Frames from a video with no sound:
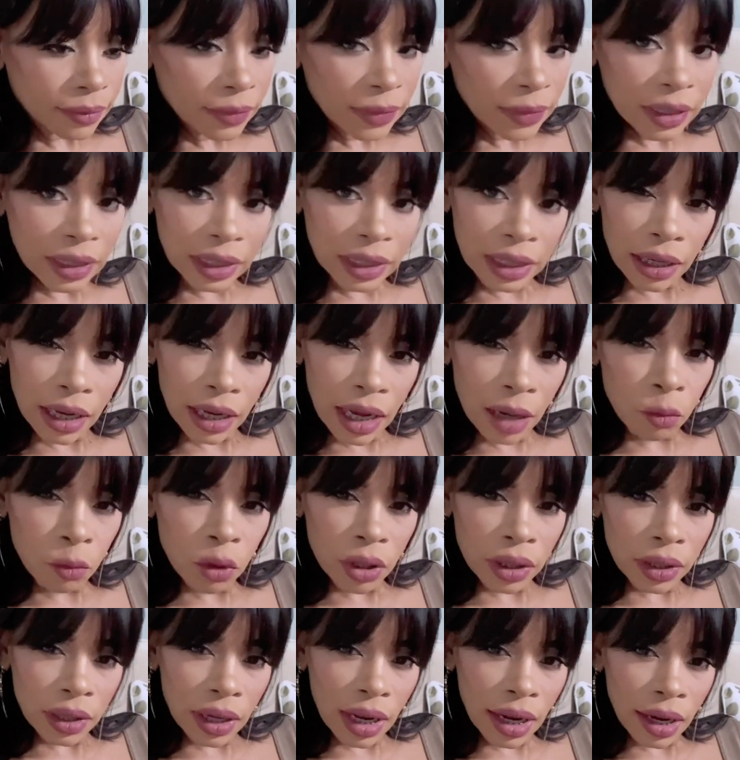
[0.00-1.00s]
yeah, I'm
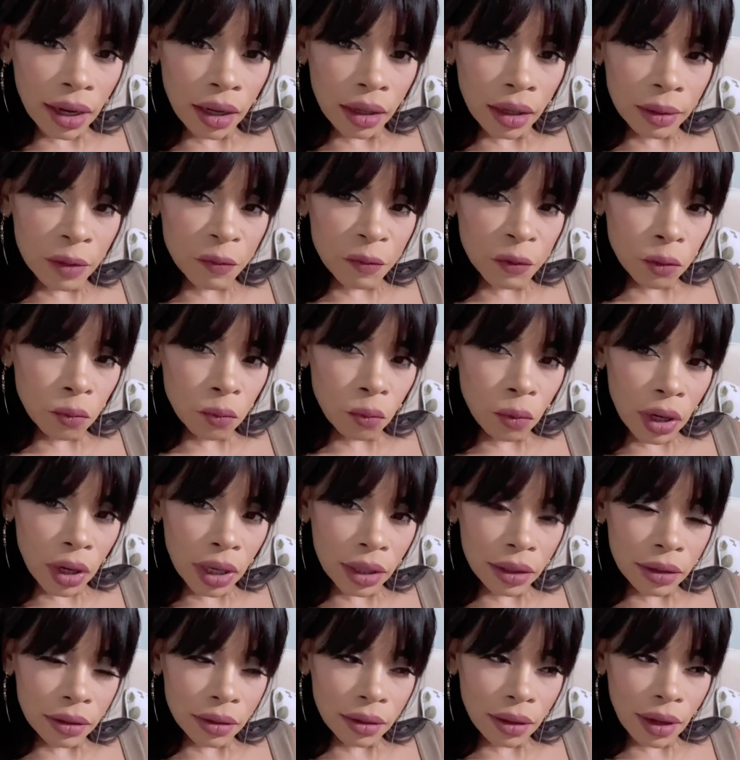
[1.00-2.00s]
gonna, if you
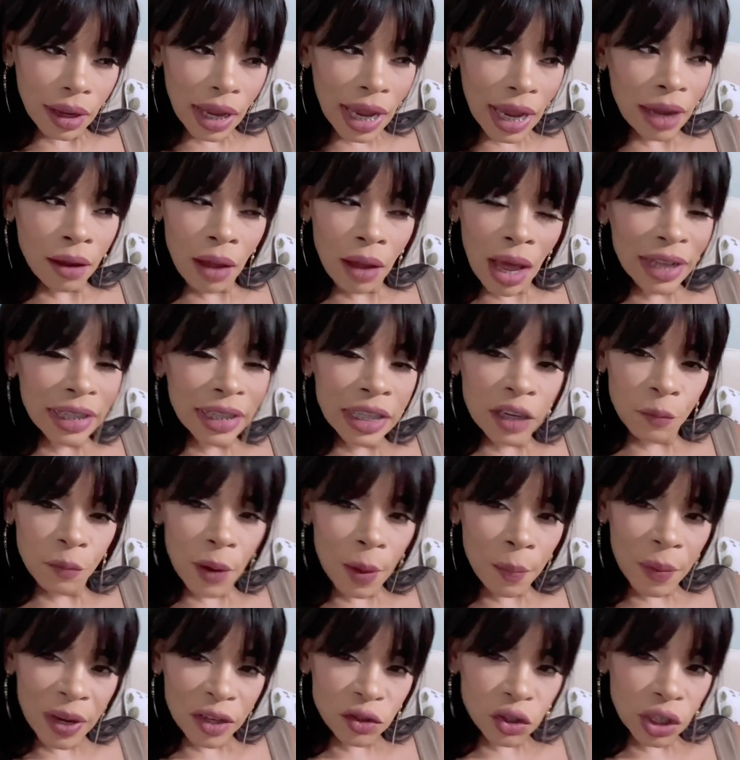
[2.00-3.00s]
want, I'll leave my
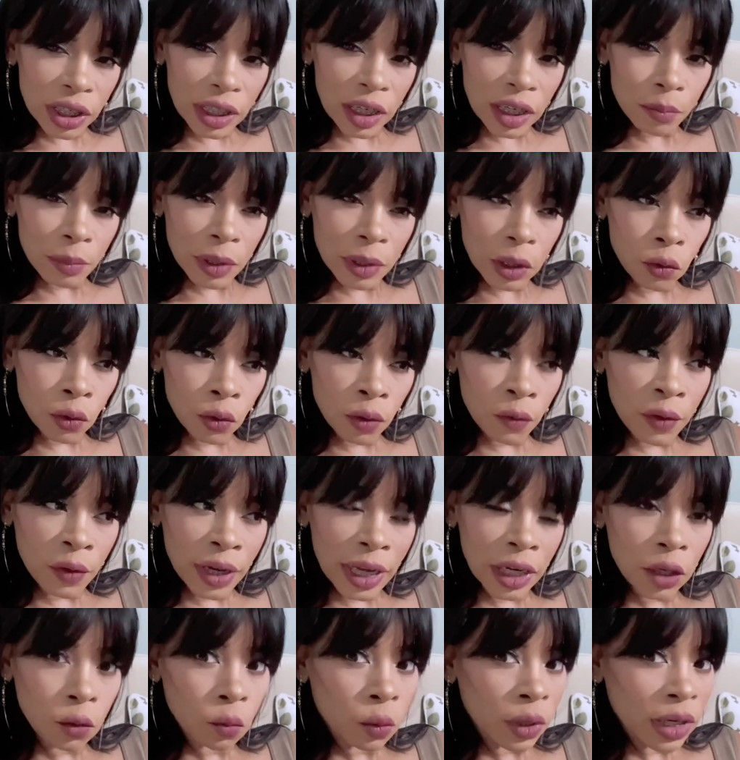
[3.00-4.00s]
Patreon link below for
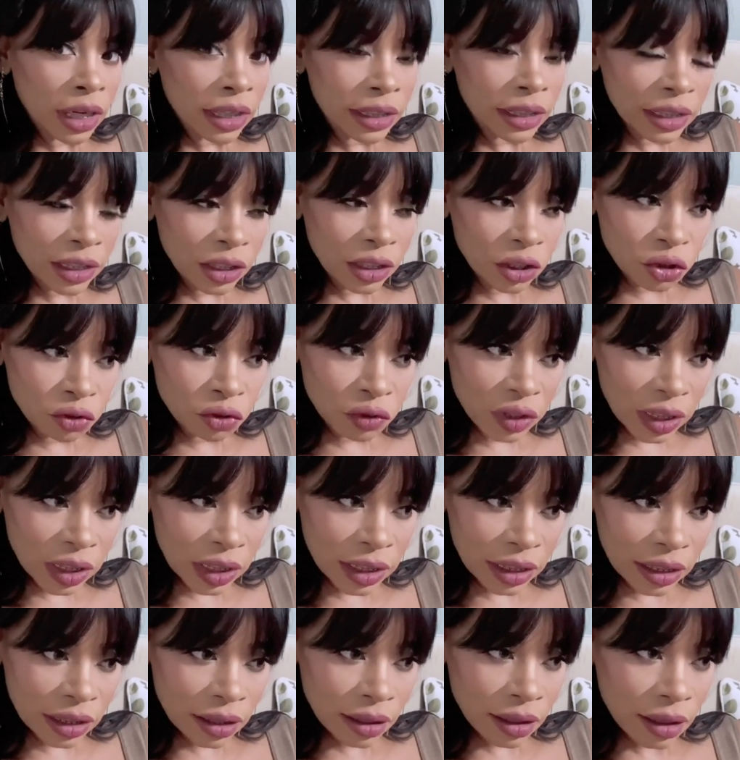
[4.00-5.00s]
anyone that is
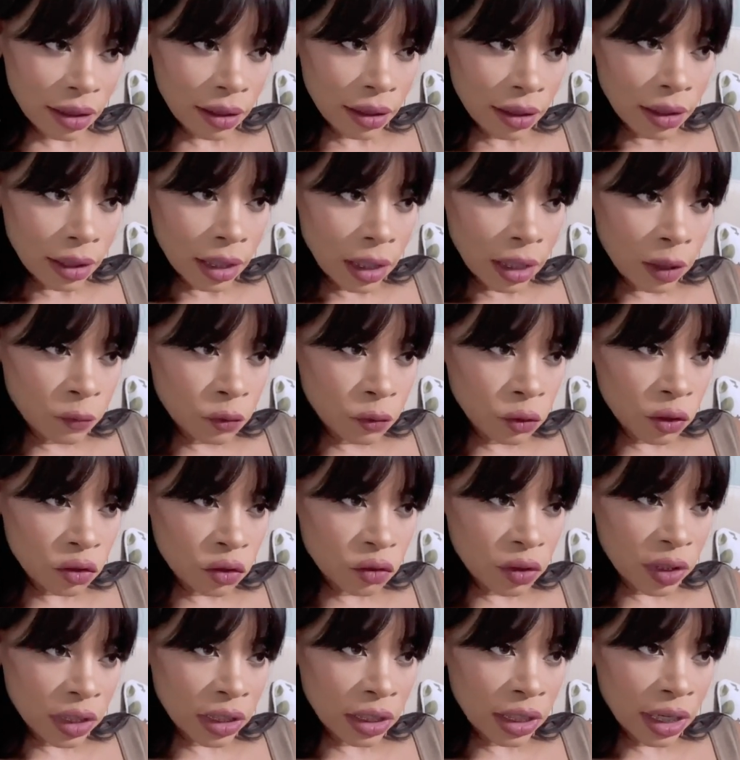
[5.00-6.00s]
interested. If you're
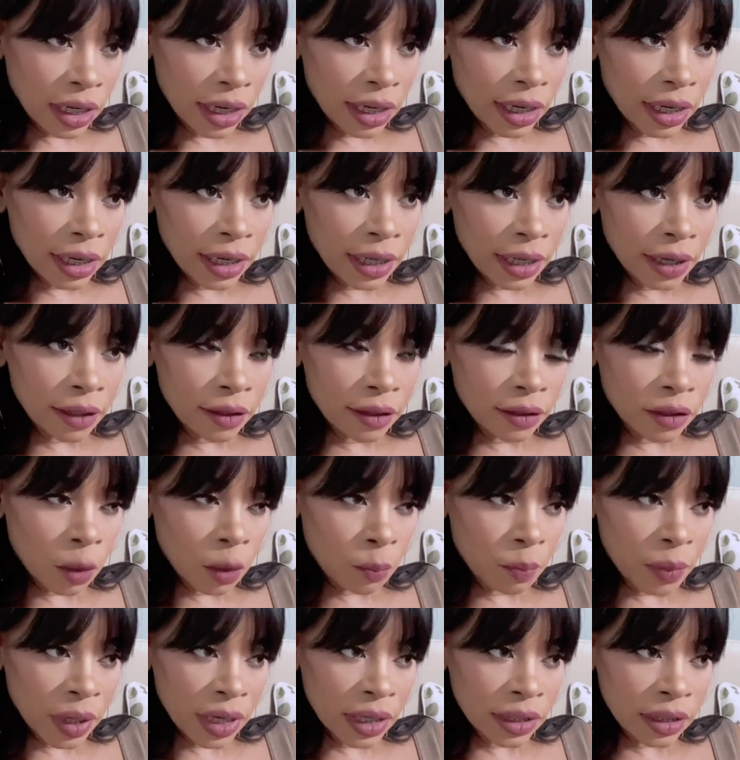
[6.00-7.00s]
interested in
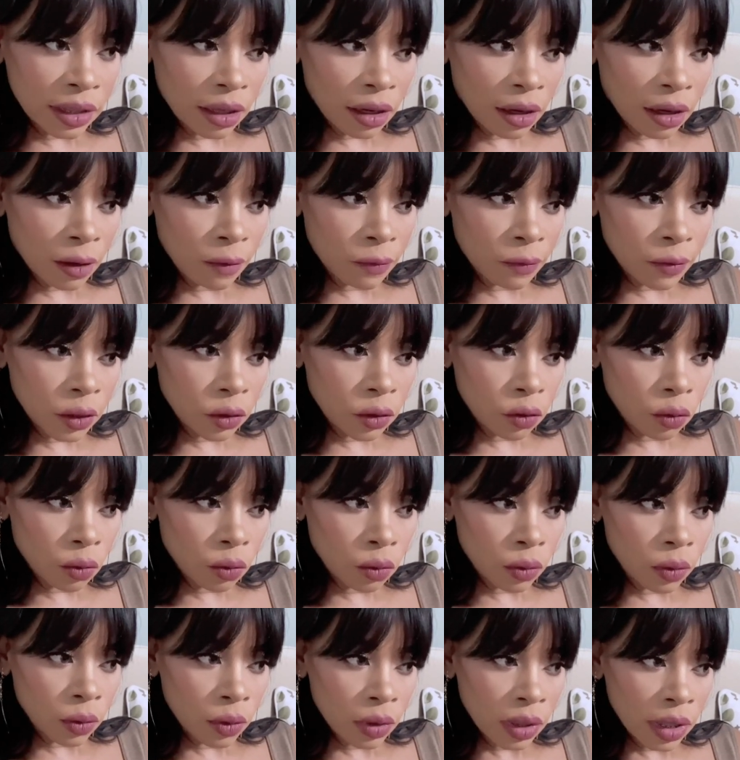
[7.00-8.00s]
topics of, you know,
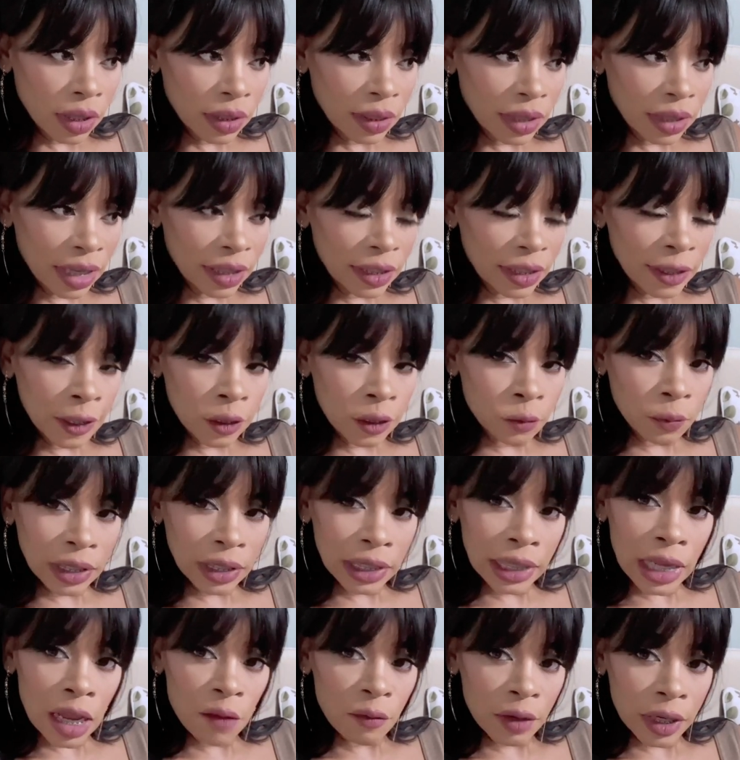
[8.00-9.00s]
that deals with
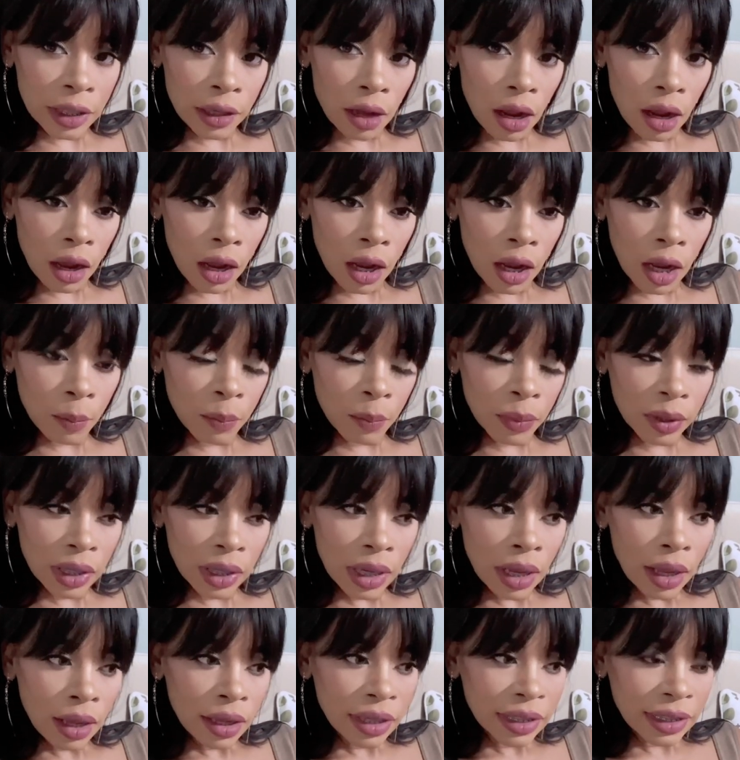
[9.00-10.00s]
leveling up,
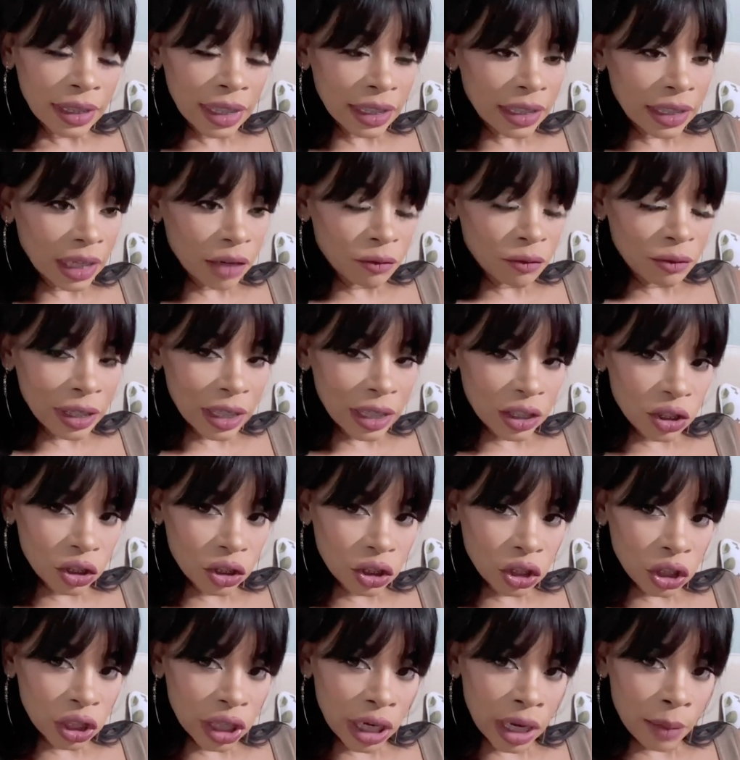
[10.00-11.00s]
dating a
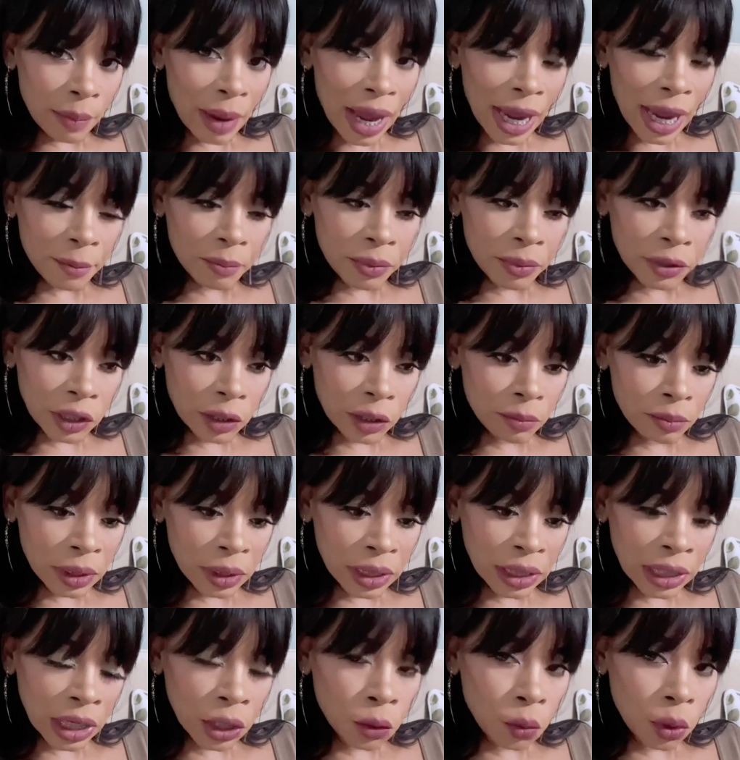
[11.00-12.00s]
relationship, hypergamy
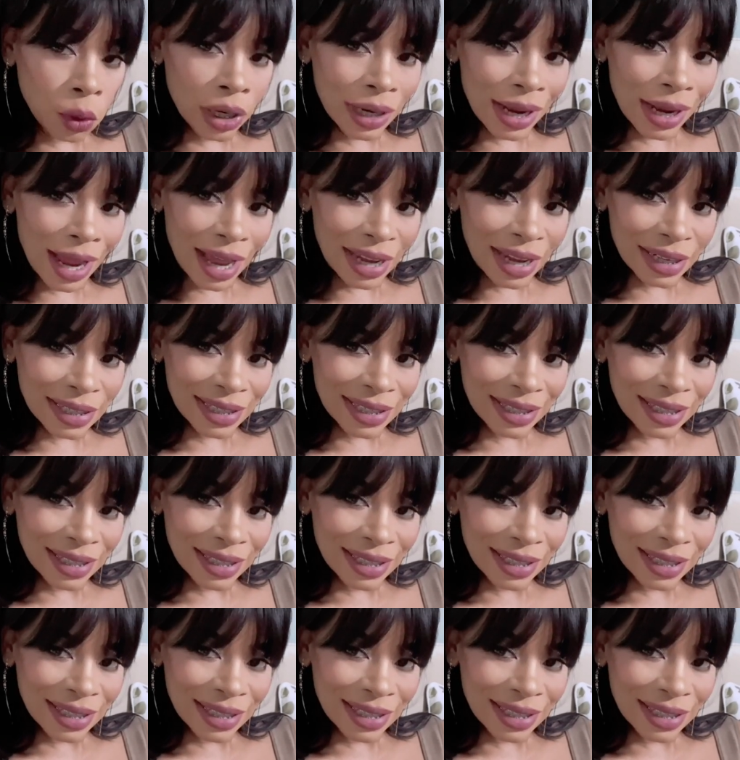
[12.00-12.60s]
and all of that,